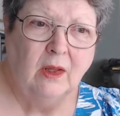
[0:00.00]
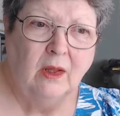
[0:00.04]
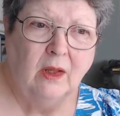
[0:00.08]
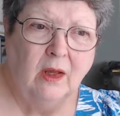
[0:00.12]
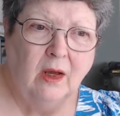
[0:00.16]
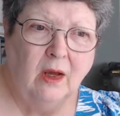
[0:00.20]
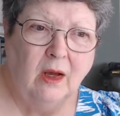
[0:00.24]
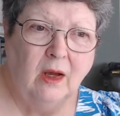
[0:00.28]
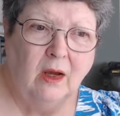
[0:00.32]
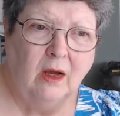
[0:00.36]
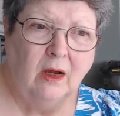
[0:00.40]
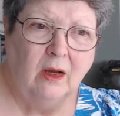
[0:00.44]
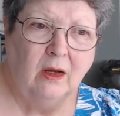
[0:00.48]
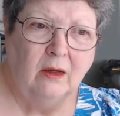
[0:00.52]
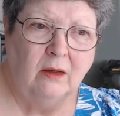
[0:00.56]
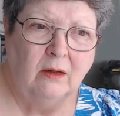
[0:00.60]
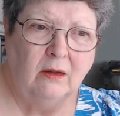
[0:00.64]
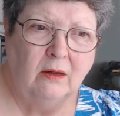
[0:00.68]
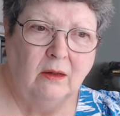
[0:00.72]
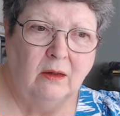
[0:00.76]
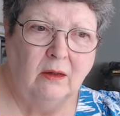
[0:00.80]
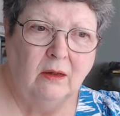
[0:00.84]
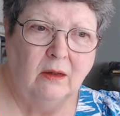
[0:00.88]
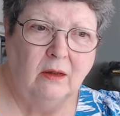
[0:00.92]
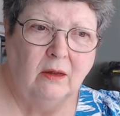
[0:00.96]
Uh,
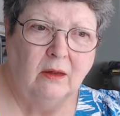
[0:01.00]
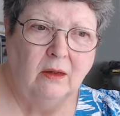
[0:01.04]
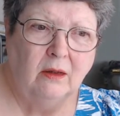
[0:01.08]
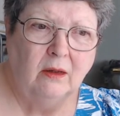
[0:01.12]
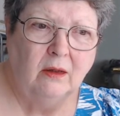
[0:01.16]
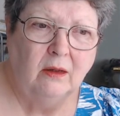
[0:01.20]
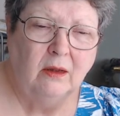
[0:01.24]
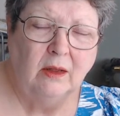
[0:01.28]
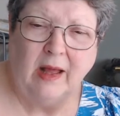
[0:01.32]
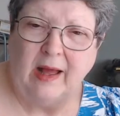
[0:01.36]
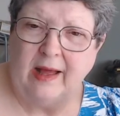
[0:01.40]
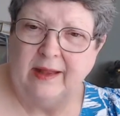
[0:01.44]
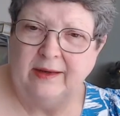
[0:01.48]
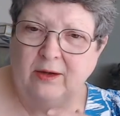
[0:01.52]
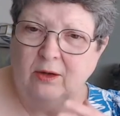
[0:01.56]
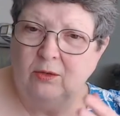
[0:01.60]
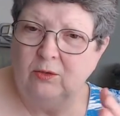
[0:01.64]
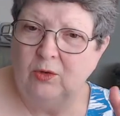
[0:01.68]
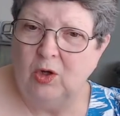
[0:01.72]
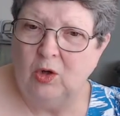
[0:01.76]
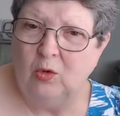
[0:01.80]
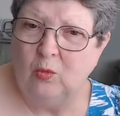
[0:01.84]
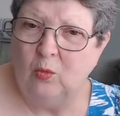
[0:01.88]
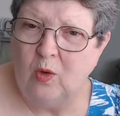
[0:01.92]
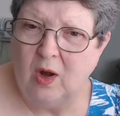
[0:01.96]
I don't
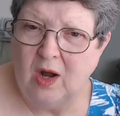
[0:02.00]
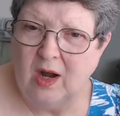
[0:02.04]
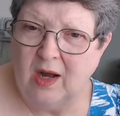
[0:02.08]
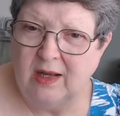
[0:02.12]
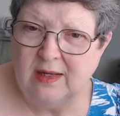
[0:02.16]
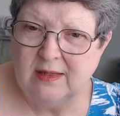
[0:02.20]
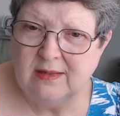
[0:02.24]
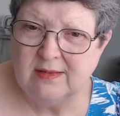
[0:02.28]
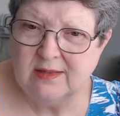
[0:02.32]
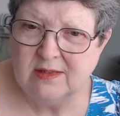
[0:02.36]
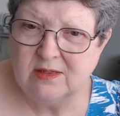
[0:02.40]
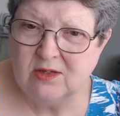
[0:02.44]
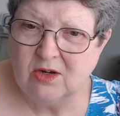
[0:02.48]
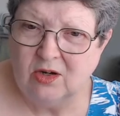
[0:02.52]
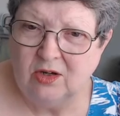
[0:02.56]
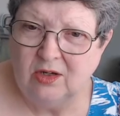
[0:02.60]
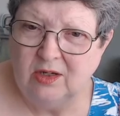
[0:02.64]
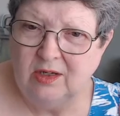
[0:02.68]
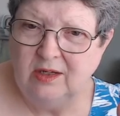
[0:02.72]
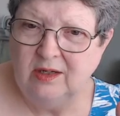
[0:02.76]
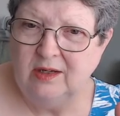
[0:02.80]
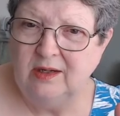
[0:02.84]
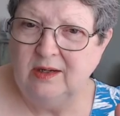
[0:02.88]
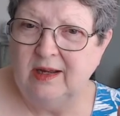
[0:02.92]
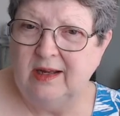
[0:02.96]
know why I started
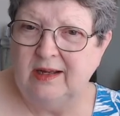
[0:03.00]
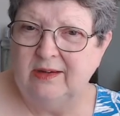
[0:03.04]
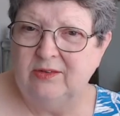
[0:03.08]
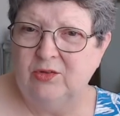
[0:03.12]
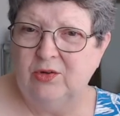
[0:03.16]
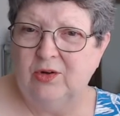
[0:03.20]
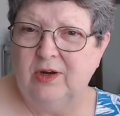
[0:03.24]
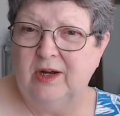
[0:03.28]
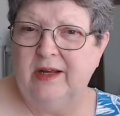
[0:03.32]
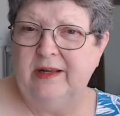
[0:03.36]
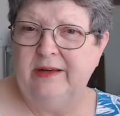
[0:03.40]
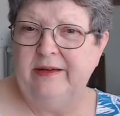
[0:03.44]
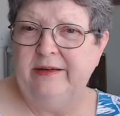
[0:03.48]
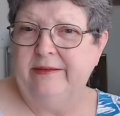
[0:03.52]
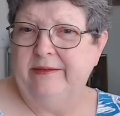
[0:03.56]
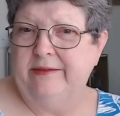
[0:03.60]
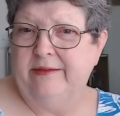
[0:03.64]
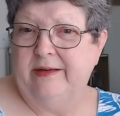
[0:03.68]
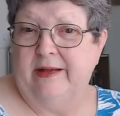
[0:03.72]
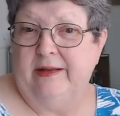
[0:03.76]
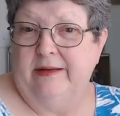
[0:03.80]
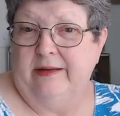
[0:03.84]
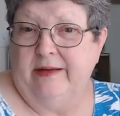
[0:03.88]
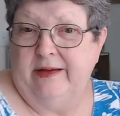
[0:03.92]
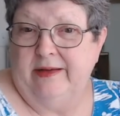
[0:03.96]
it. I tried it and
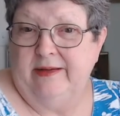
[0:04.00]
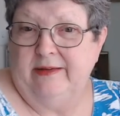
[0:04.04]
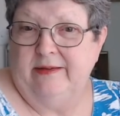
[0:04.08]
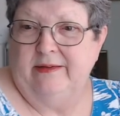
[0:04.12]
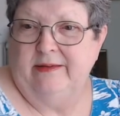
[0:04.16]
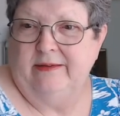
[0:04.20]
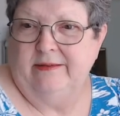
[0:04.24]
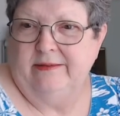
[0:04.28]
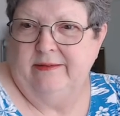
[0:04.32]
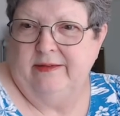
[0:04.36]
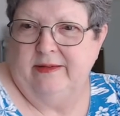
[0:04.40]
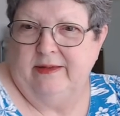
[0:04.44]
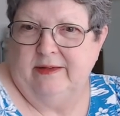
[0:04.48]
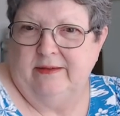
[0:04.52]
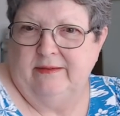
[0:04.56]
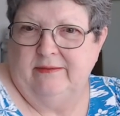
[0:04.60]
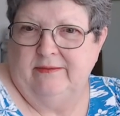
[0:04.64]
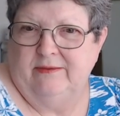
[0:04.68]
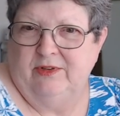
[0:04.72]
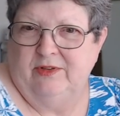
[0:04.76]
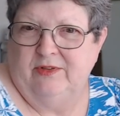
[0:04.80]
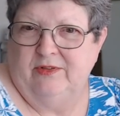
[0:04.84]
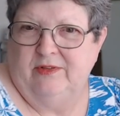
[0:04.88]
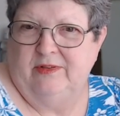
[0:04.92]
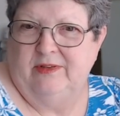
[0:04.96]
I liked it and I
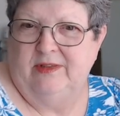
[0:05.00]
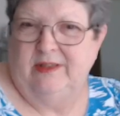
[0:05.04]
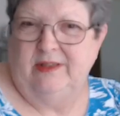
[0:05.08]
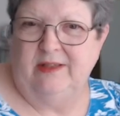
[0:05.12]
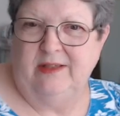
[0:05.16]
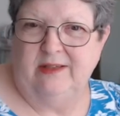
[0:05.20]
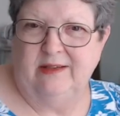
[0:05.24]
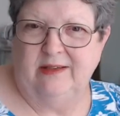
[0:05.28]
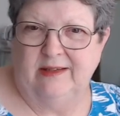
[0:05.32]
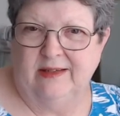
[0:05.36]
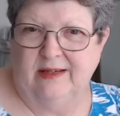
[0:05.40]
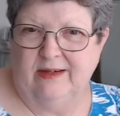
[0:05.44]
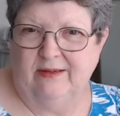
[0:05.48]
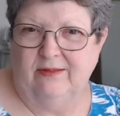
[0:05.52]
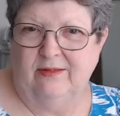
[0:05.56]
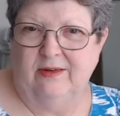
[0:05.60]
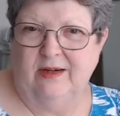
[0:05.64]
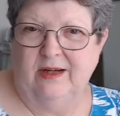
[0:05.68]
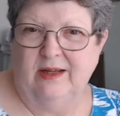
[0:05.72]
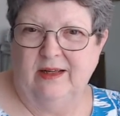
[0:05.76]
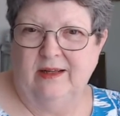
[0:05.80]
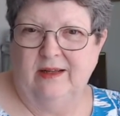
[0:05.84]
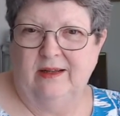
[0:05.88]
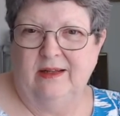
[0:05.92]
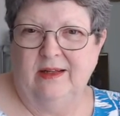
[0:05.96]
just did it that
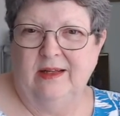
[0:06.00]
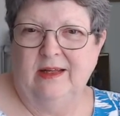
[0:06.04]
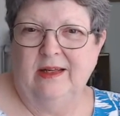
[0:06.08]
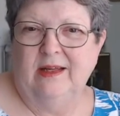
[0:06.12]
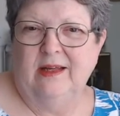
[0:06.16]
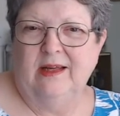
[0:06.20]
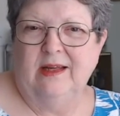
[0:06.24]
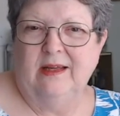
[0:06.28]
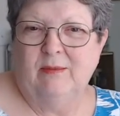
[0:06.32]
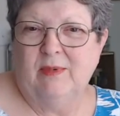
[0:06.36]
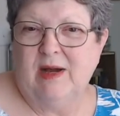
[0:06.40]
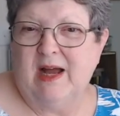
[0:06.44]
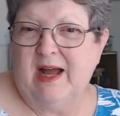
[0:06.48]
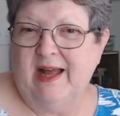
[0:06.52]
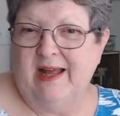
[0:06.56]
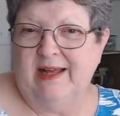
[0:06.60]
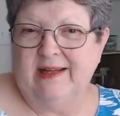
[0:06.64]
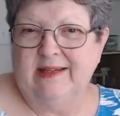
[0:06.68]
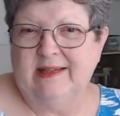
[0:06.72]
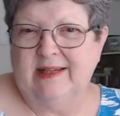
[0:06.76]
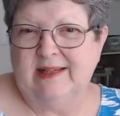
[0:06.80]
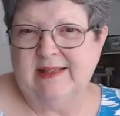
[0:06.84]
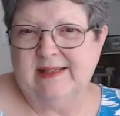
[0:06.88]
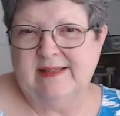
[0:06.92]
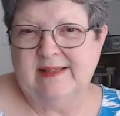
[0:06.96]
way. And my
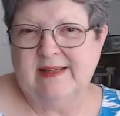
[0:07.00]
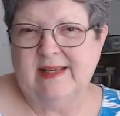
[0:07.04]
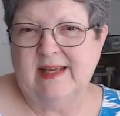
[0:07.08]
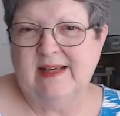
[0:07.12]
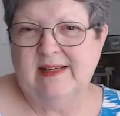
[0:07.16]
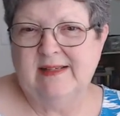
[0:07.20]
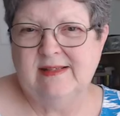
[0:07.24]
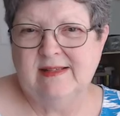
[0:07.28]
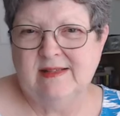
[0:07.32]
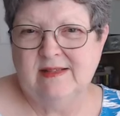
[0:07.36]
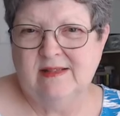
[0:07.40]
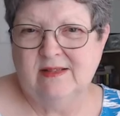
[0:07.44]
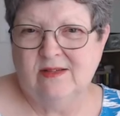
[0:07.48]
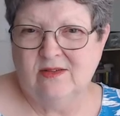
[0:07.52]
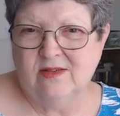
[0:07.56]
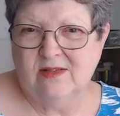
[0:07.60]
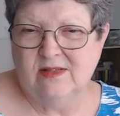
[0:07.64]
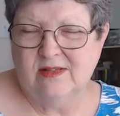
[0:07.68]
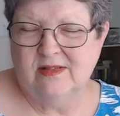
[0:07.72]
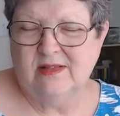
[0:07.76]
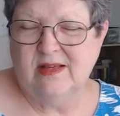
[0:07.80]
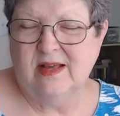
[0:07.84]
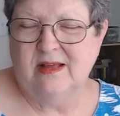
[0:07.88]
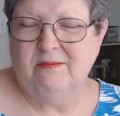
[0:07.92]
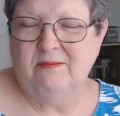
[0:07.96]
eyeglass cases are the
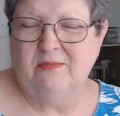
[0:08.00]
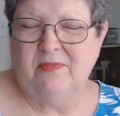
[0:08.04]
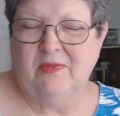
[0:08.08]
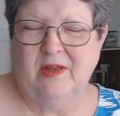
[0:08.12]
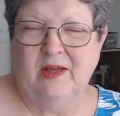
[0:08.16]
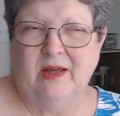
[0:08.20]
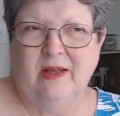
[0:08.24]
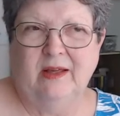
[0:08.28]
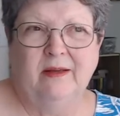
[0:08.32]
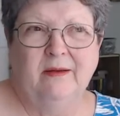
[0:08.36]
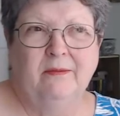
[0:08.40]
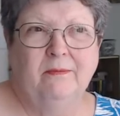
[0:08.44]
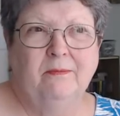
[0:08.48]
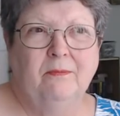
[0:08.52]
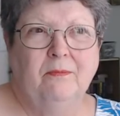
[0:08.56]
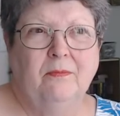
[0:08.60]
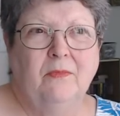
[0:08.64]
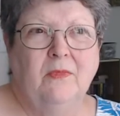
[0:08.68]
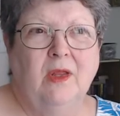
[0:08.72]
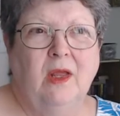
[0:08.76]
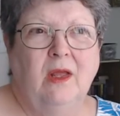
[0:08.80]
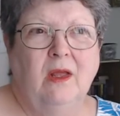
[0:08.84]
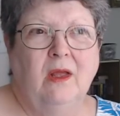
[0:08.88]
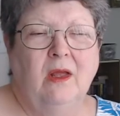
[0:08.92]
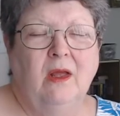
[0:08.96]
same thing.
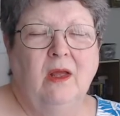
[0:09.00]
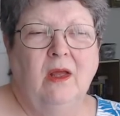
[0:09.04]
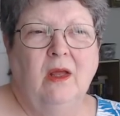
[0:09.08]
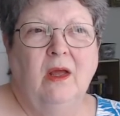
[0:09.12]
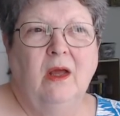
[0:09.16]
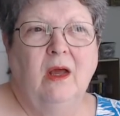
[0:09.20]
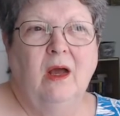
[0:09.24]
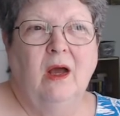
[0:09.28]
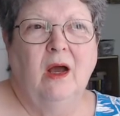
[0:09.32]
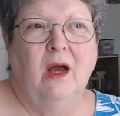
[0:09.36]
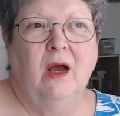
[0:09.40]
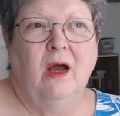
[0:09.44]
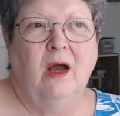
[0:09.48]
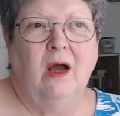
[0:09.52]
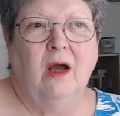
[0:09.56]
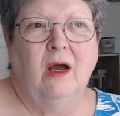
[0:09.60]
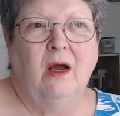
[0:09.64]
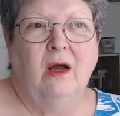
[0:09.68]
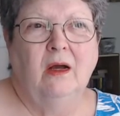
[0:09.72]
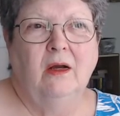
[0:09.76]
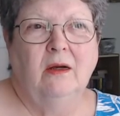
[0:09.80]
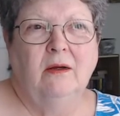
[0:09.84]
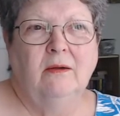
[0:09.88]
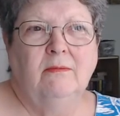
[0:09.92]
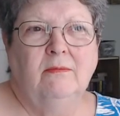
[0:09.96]

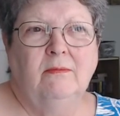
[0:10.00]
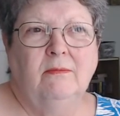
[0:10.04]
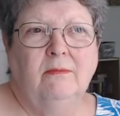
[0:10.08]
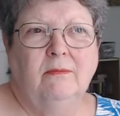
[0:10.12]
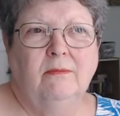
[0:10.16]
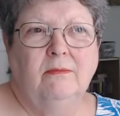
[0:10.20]
Um,